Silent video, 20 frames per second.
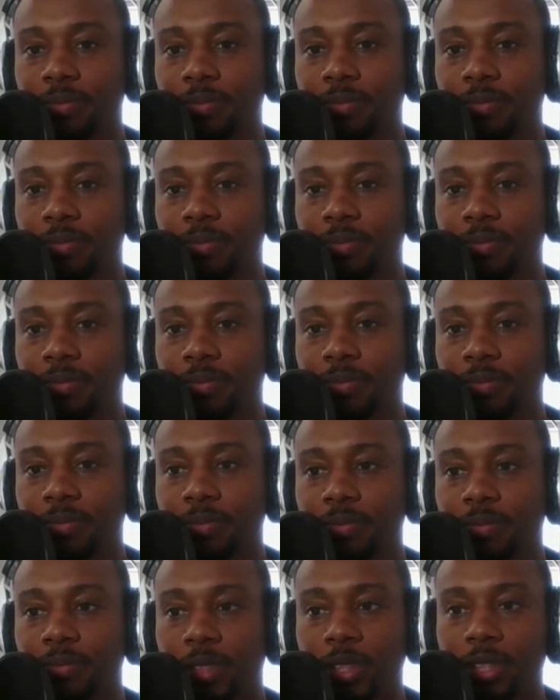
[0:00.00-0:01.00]
Senate
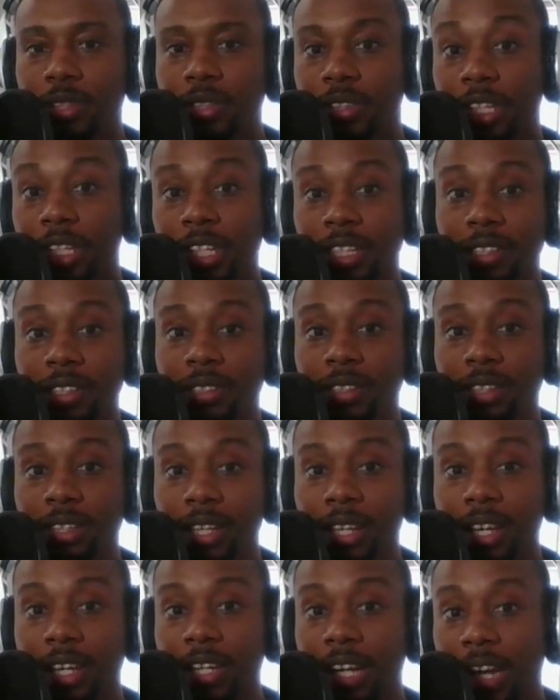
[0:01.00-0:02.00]
and House,
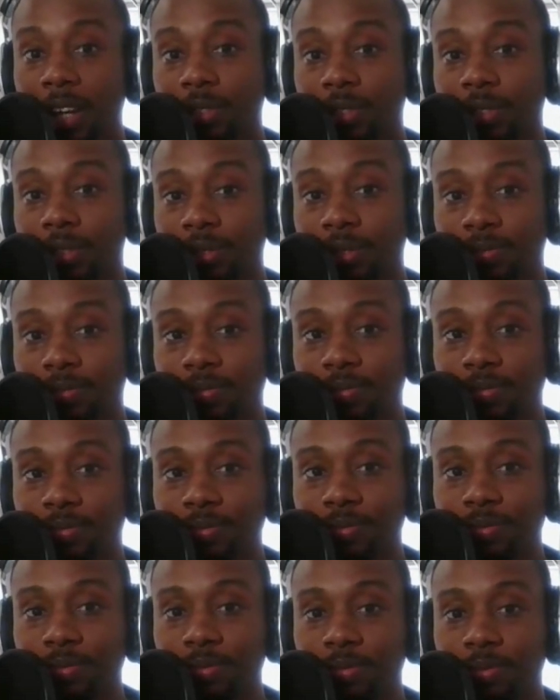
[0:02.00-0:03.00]
and
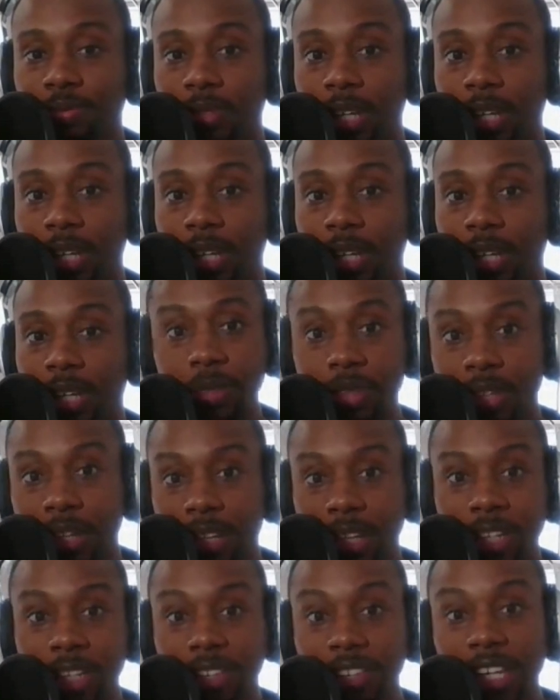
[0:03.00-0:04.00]
executive
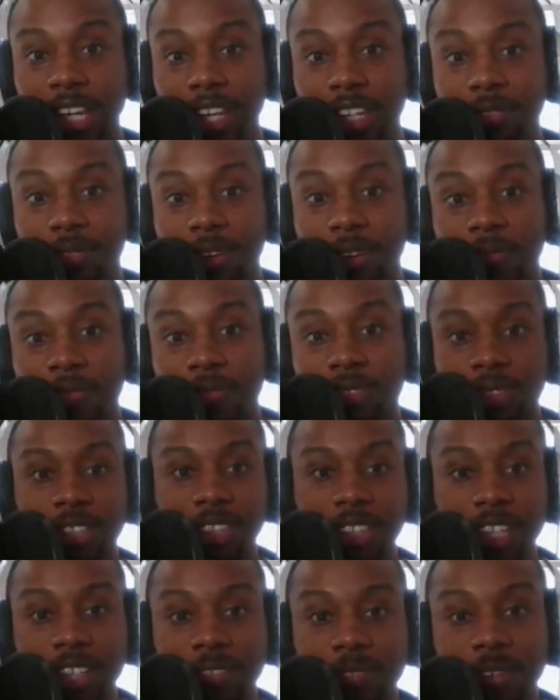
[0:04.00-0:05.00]
office. The executive
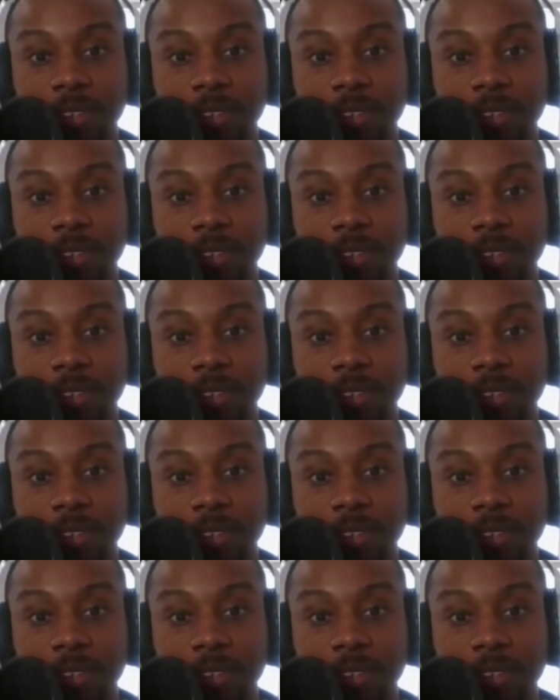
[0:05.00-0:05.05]
office